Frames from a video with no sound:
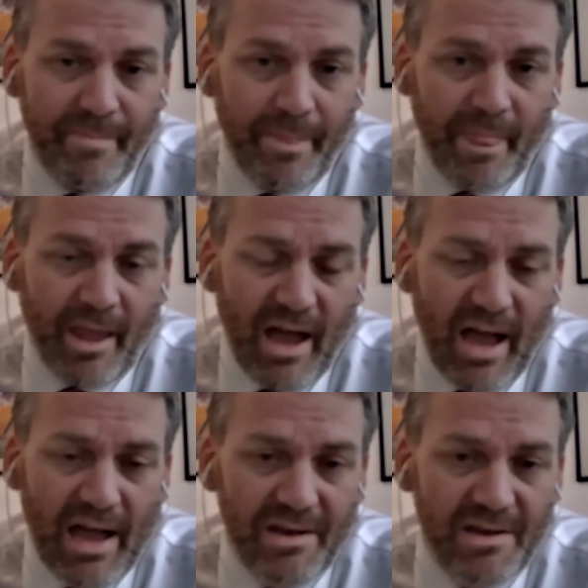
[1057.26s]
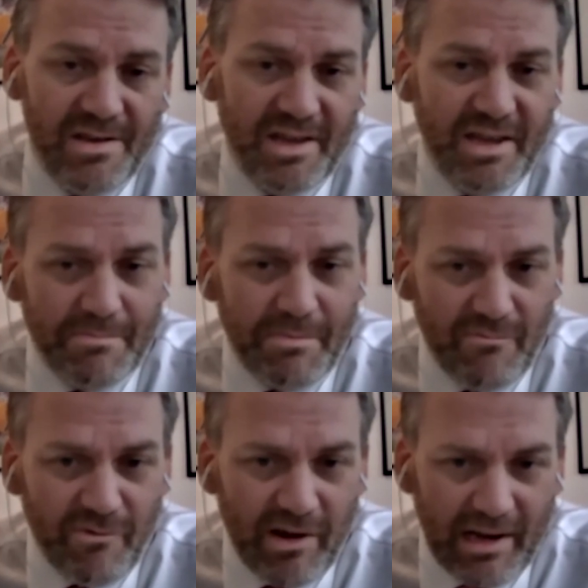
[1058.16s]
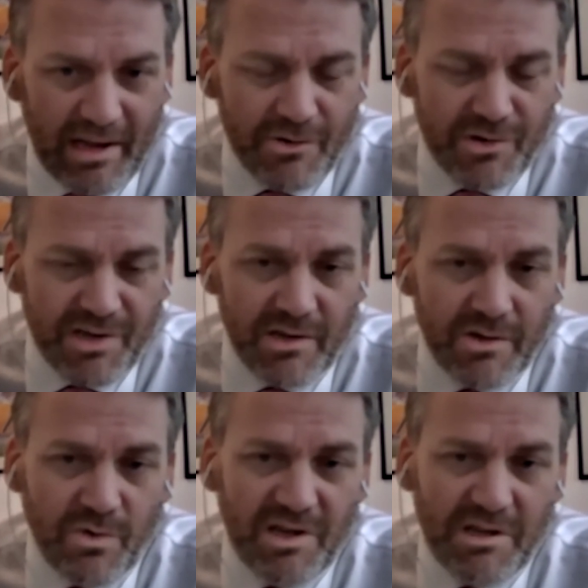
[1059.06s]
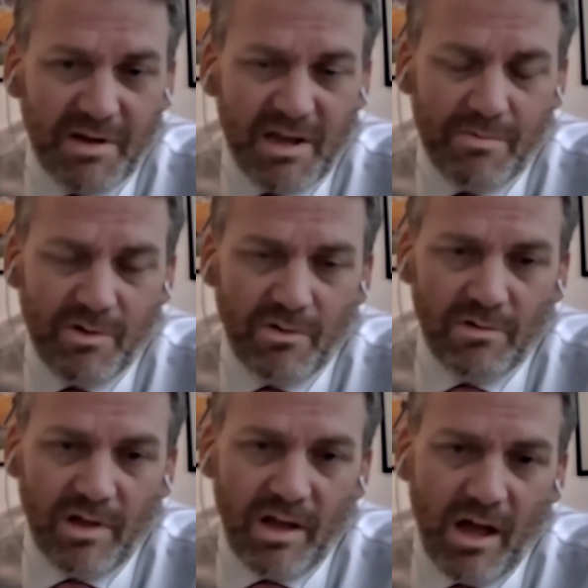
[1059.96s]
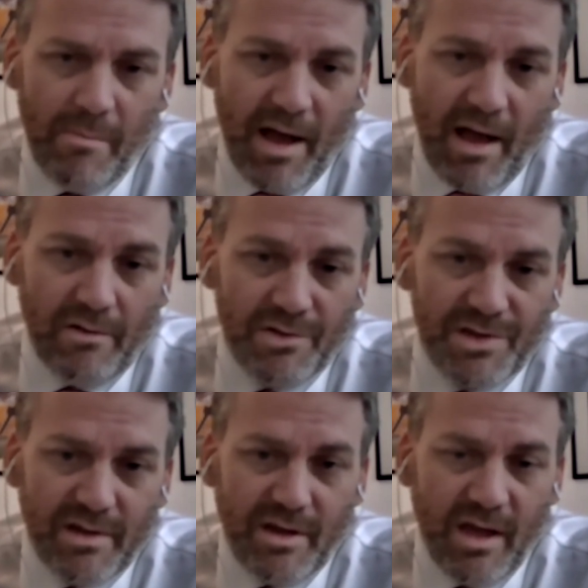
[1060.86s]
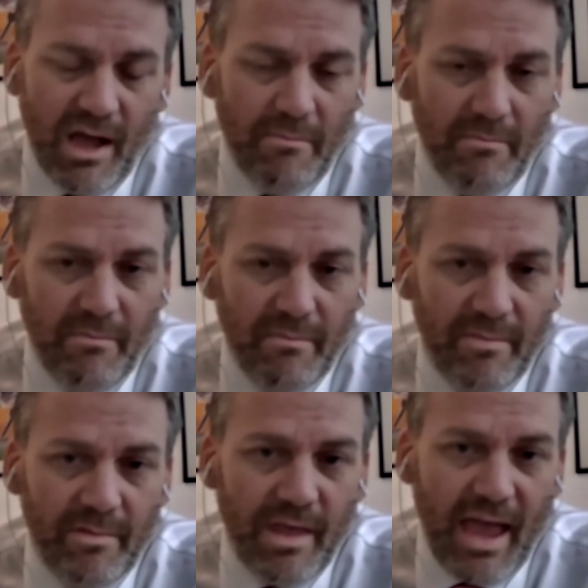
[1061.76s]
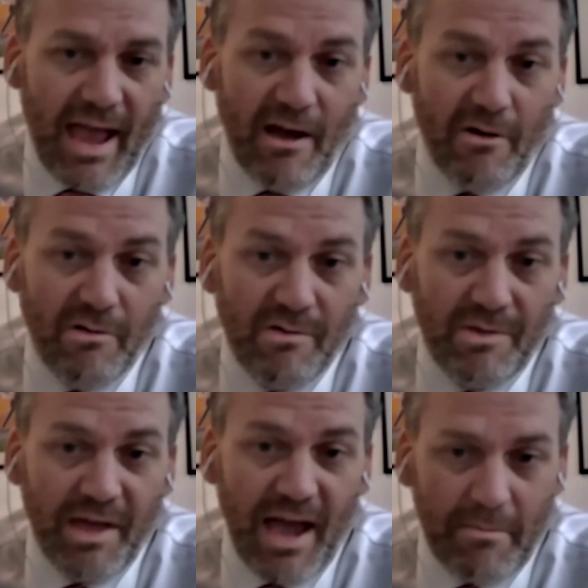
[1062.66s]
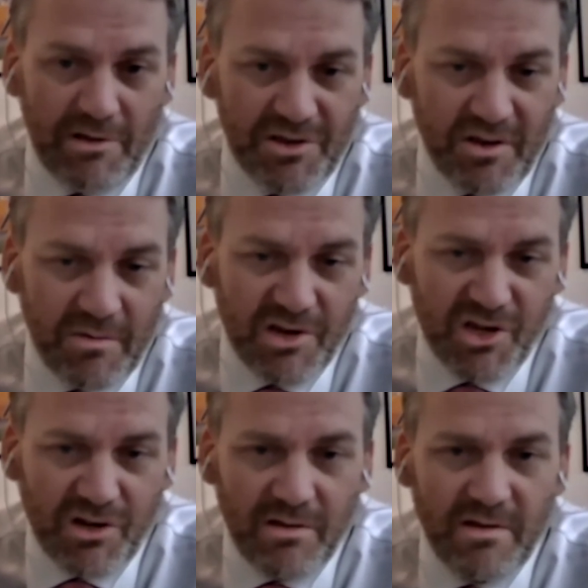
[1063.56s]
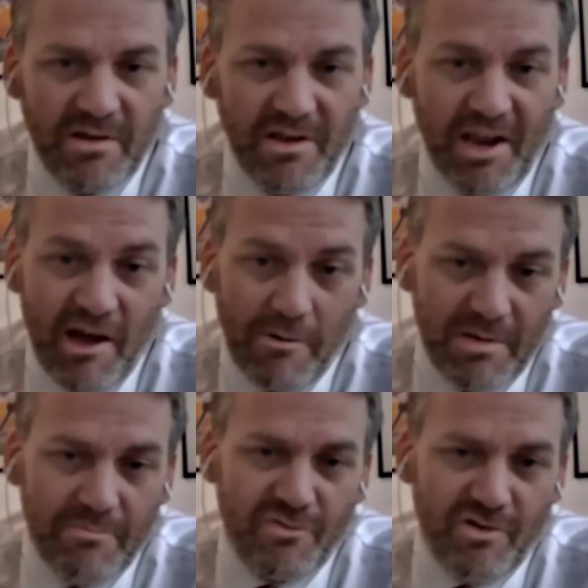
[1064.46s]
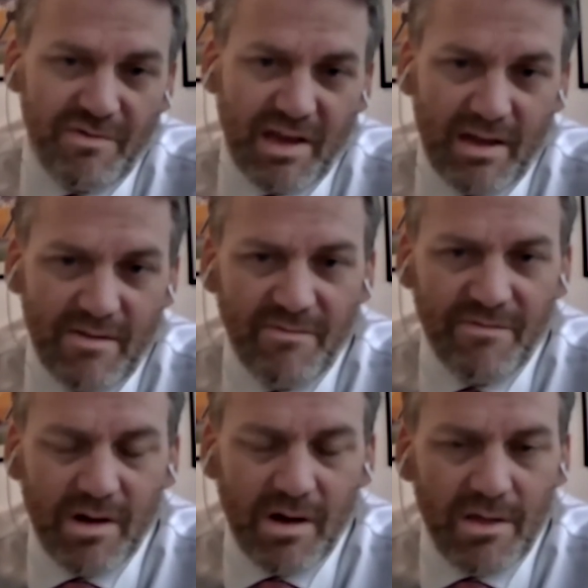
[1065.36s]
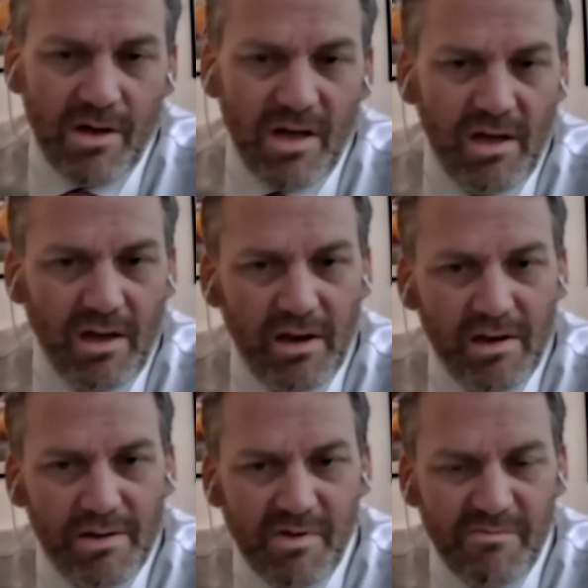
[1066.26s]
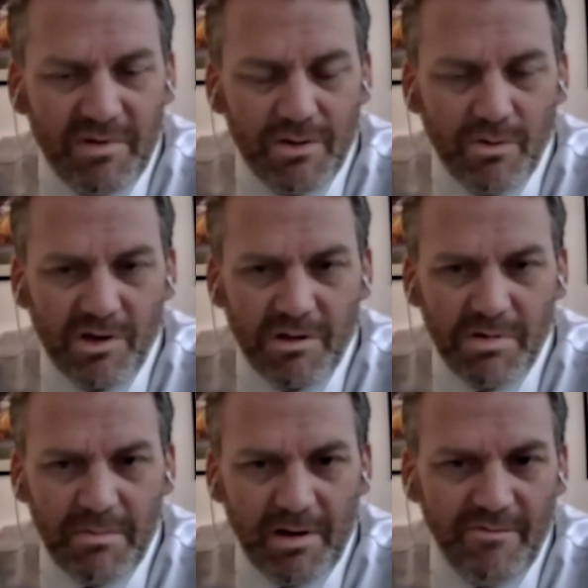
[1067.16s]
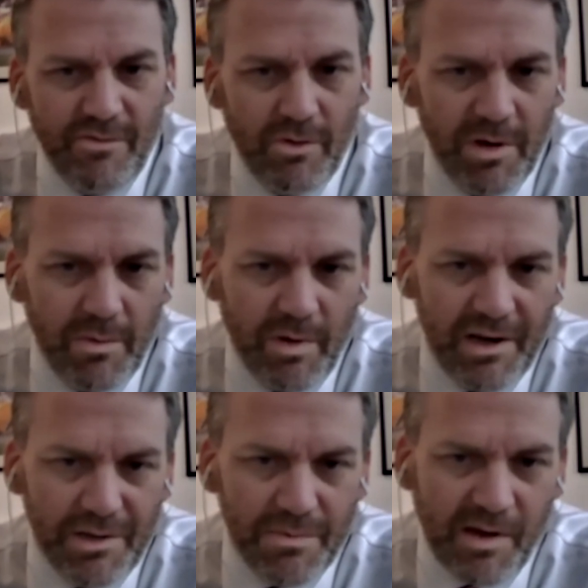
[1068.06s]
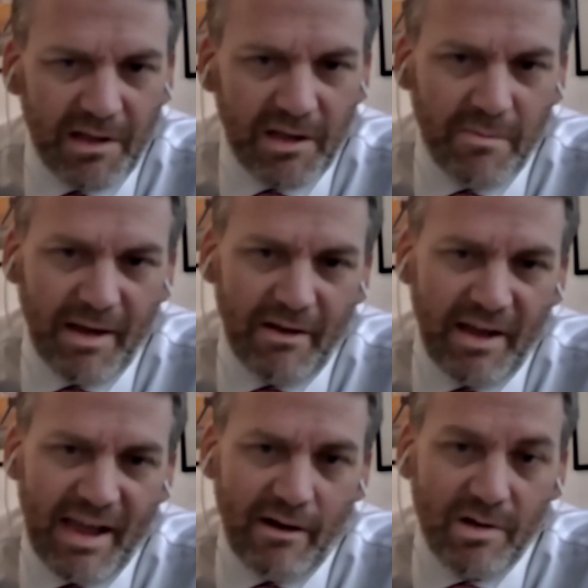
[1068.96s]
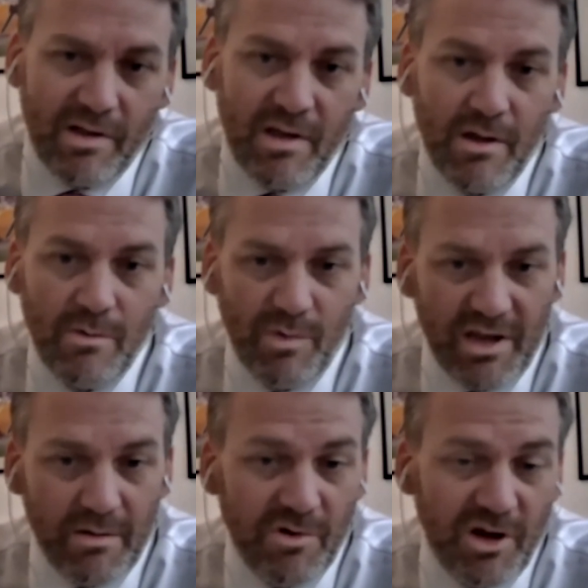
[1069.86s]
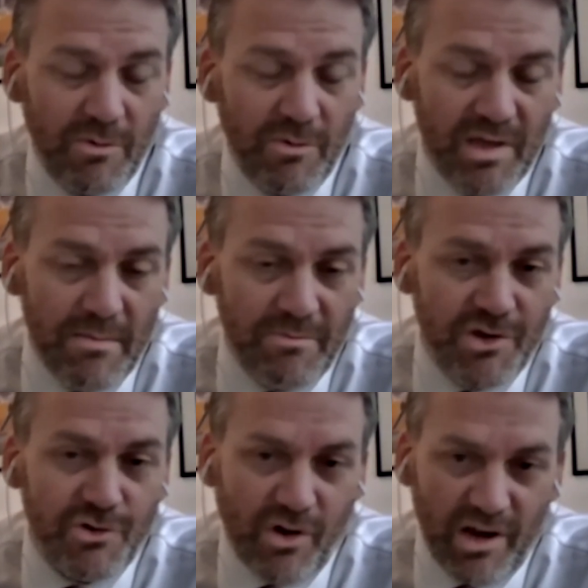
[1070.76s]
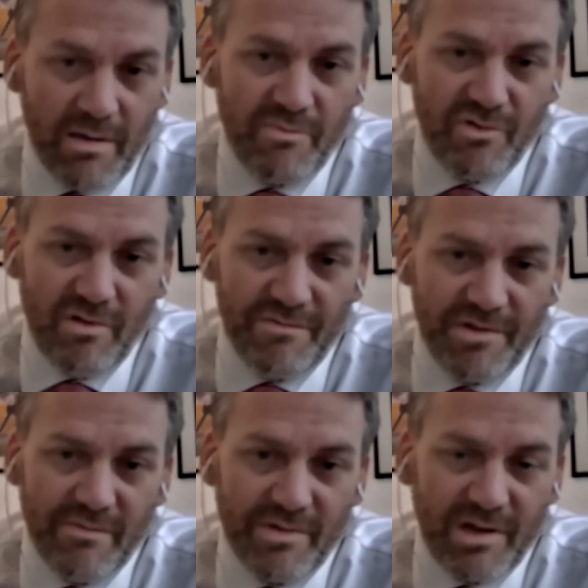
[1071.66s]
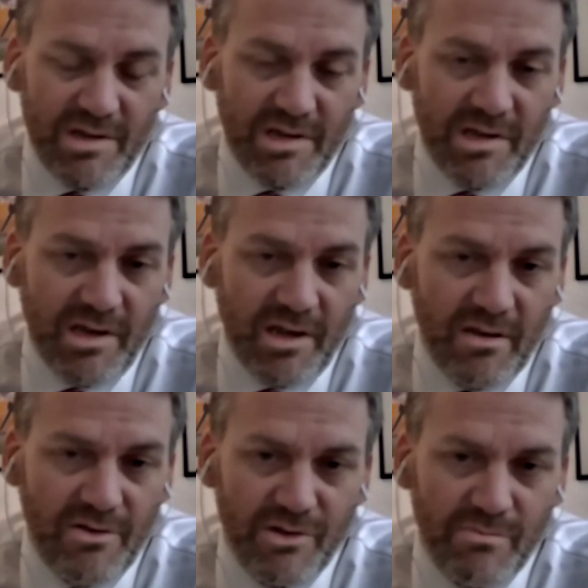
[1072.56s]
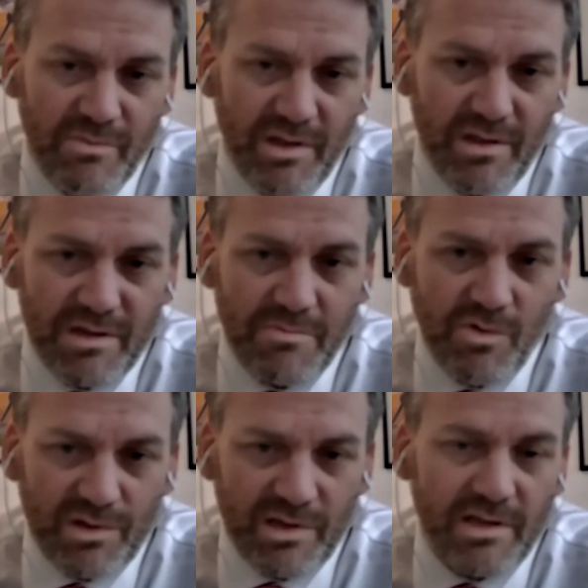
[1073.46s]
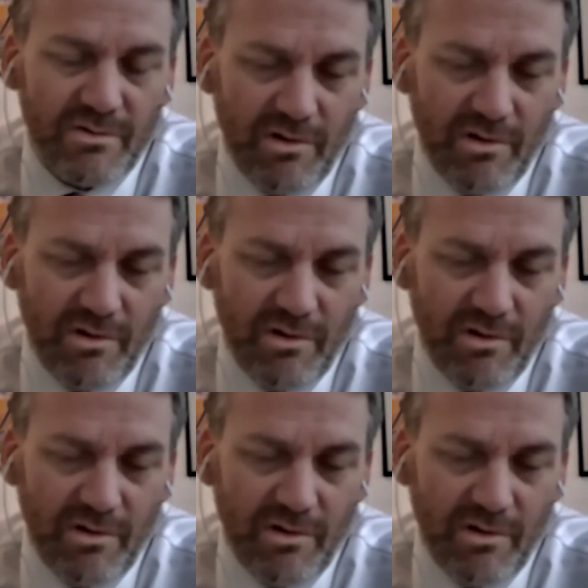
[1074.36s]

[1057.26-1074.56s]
And it's been really interesting talking to people about how the Hamilton Commission can help improve that even further. And we've been talking to people in Formula One as well about how we can work with them to try and improve diversity and inclusion within the sport. So that's great.